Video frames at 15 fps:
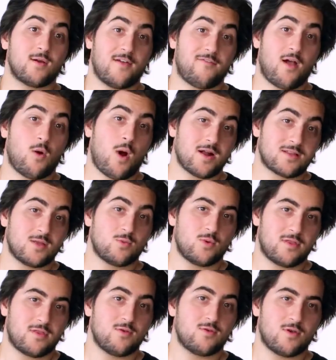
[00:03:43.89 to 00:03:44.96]
If I walked in
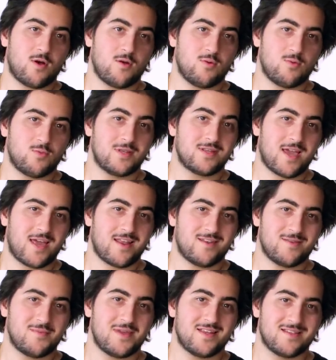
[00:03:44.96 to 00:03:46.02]
with you though, we'd get in
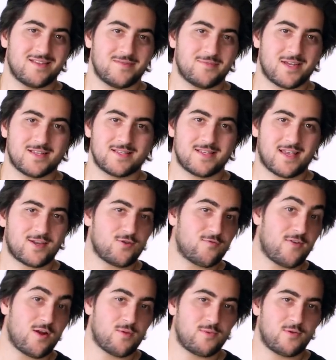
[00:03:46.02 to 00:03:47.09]
immediately because like you're
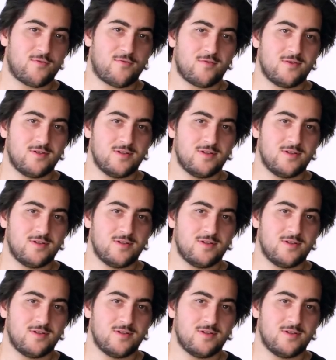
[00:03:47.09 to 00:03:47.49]
very beautiful.